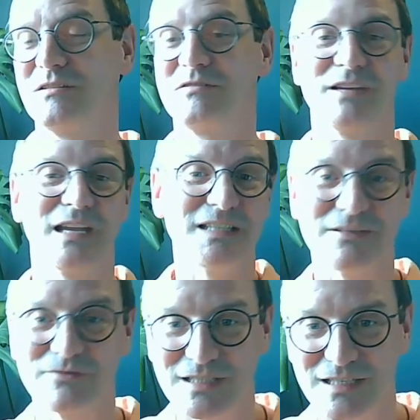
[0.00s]

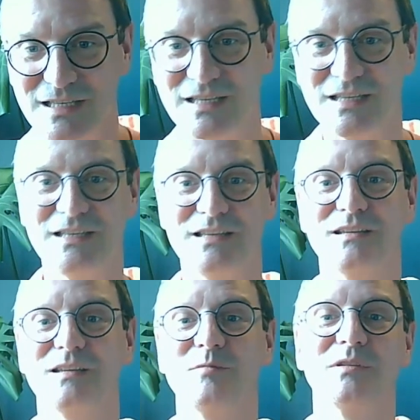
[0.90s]
creativity,
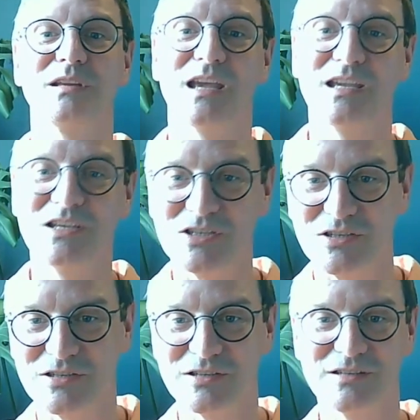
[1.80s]

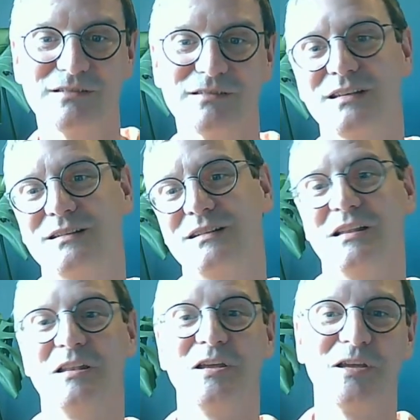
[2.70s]
communication,
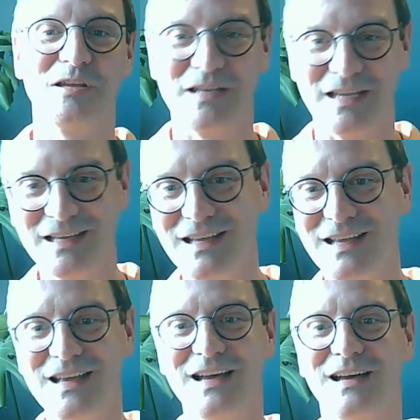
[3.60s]
learning,
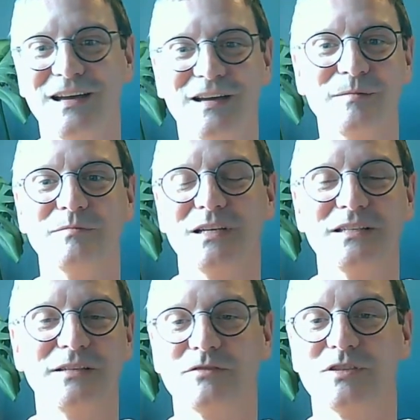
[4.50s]

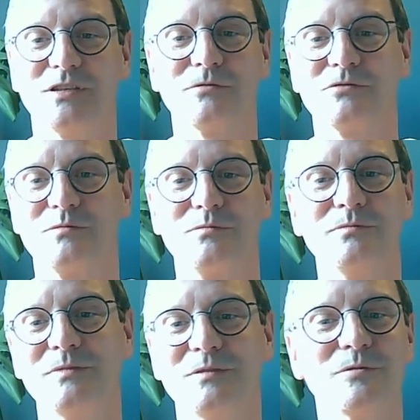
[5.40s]
and different
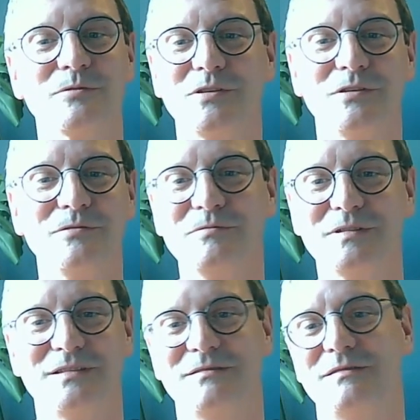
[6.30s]
children will
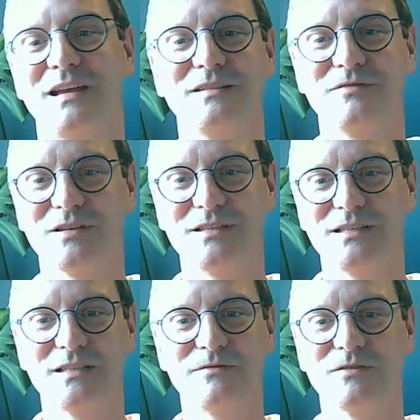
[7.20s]
use their
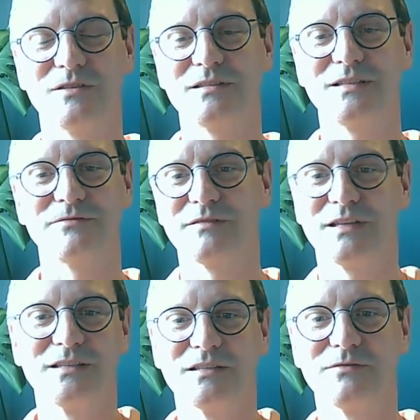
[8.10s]
devices for different
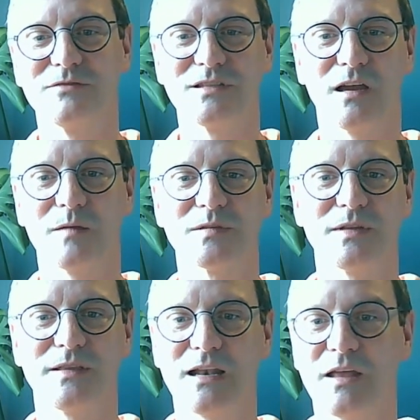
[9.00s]
things at different times. I mean,
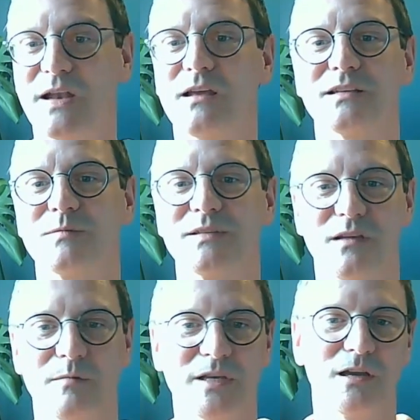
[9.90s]
they're like Swiss
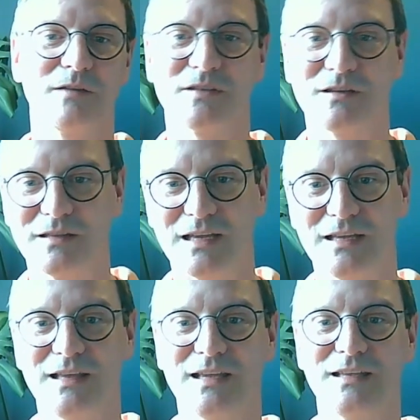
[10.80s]
Army knives, aren't they?
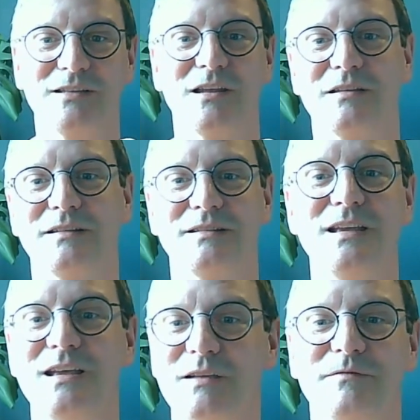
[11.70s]
They
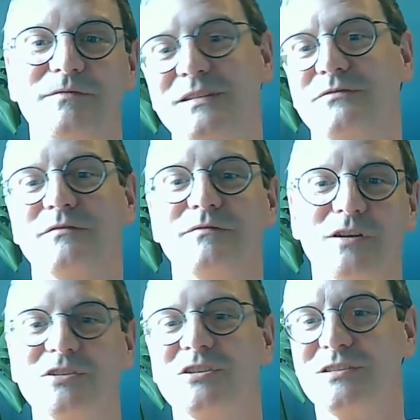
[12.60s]
different
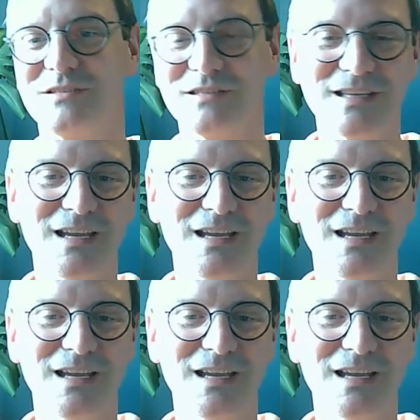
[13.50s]
functions.